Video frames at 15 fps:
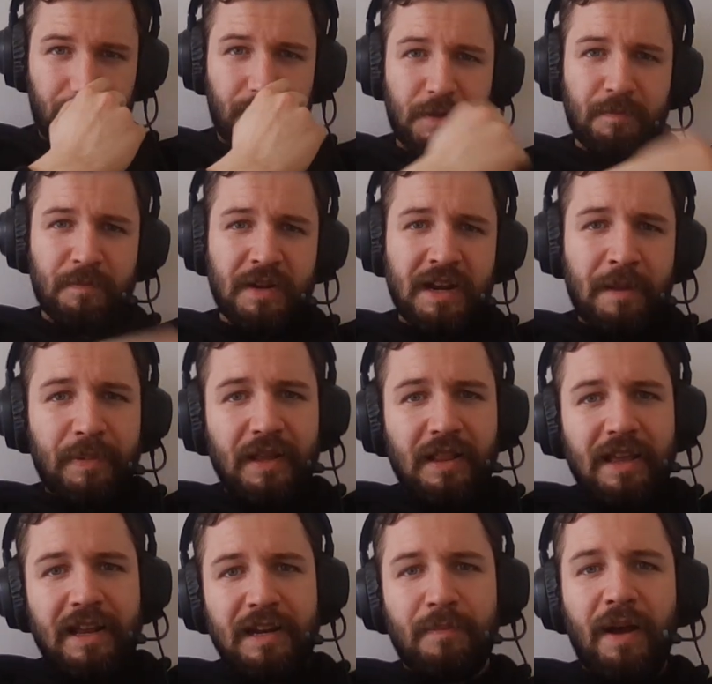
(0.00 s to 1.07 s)

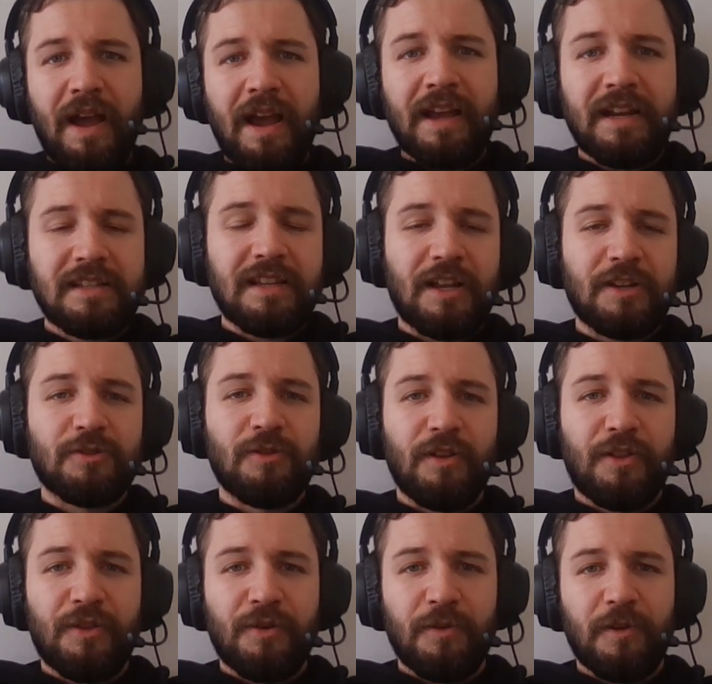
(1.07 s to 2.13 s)
manipulated by any central
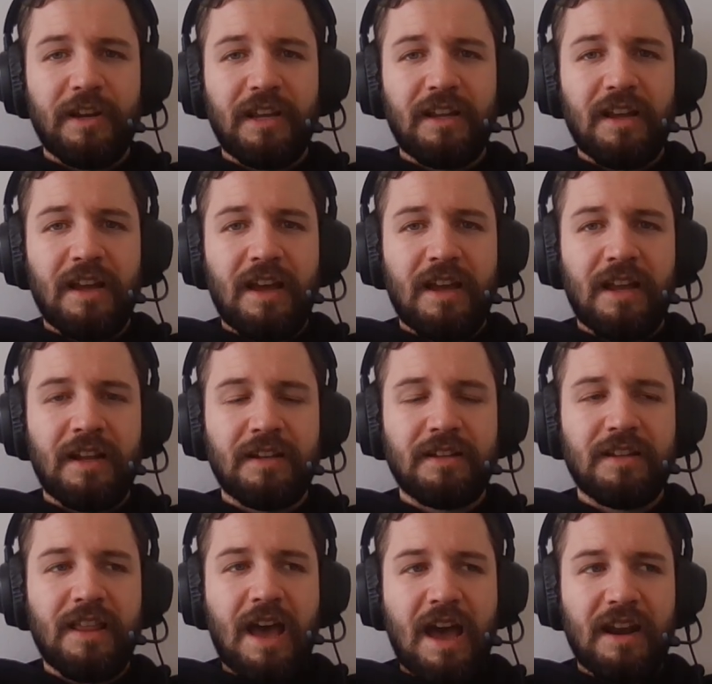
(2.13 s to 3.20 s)
authority. And
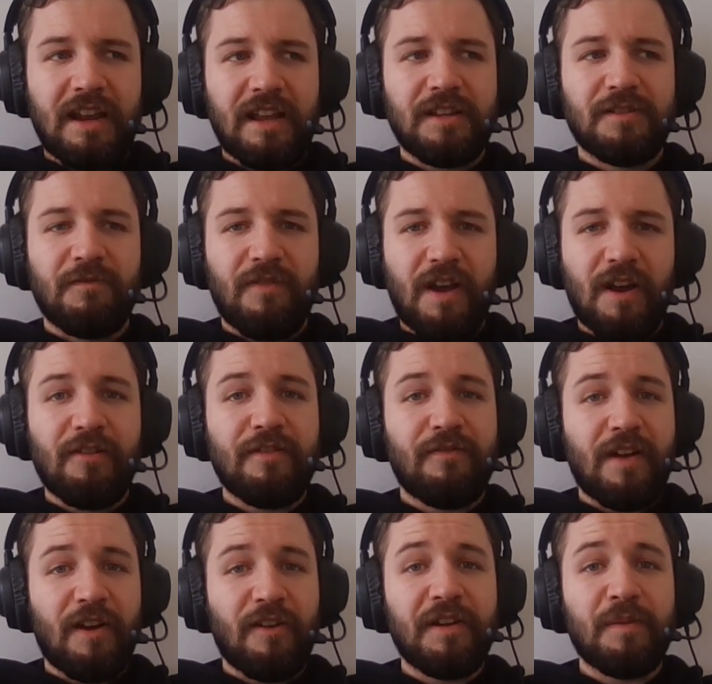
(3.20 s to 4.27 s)
that is very,
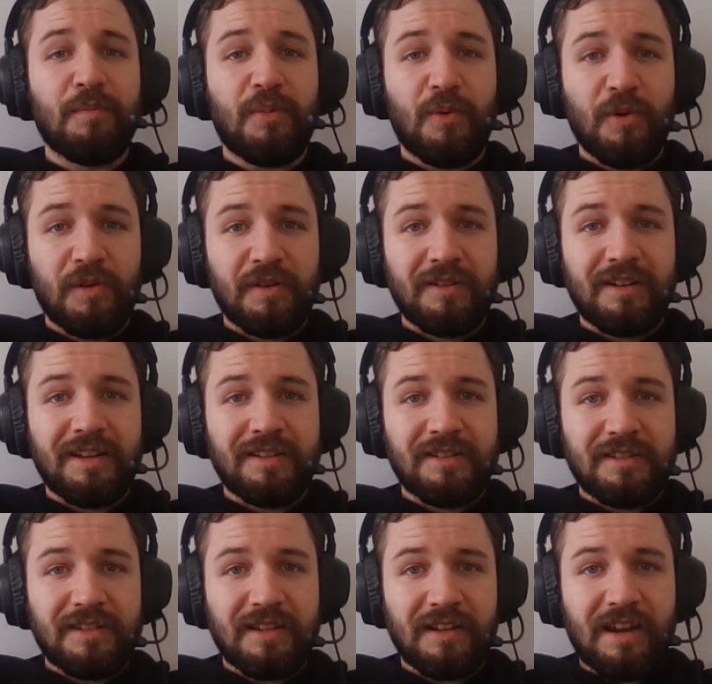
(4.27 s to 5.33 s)
very important in
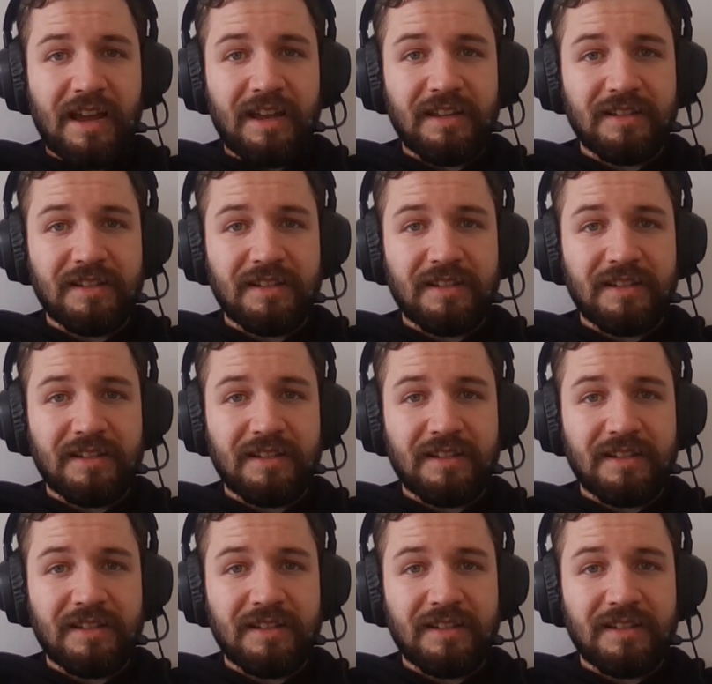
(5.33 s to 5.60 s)
today's